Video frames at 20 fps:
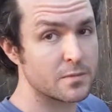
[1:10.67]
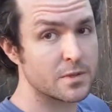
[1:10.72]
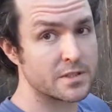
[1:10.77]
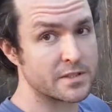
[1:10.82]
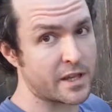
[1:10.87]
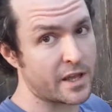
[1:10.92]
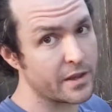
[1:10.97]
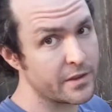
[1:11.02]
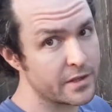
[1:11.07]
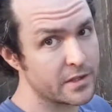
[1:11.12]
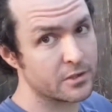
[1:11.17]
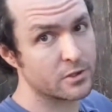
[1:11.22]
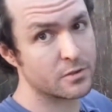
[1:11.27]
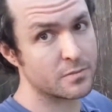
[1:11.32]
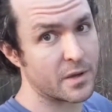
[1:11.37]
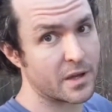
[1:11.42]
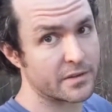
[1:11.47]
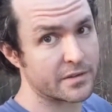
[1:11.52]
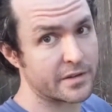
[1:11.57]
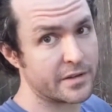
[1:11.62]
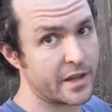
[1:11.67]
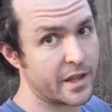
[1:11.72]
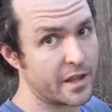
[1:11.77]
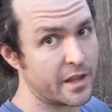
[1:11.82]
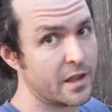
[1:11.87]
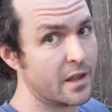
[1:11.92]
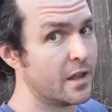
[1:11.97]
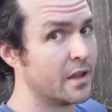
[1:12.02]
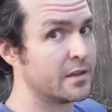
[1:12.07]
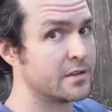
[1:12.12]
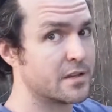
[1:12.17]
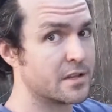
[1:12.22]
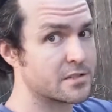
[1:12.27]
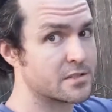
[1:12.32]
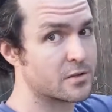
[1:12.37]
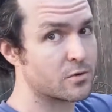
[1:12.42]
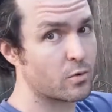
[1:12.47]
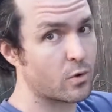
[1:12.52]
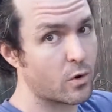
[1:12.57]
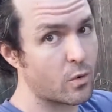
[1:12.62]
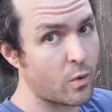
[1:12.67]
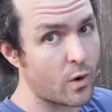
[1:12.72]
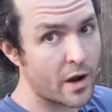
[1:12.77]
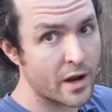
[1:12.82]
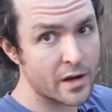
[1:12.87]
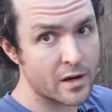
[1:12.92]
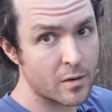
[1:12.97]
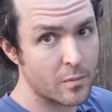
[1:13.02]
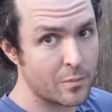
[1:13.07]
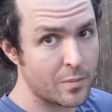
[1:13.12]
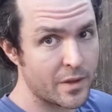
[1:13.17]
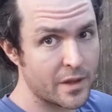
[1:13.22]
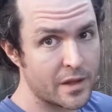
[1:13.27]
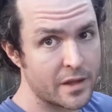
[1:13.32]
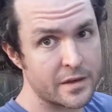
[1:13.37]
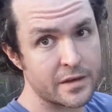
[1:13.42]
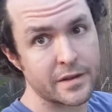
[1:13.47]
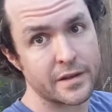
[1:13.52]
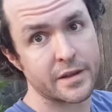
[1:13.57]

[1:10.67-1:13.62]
be telling you about today doesn't require a bin,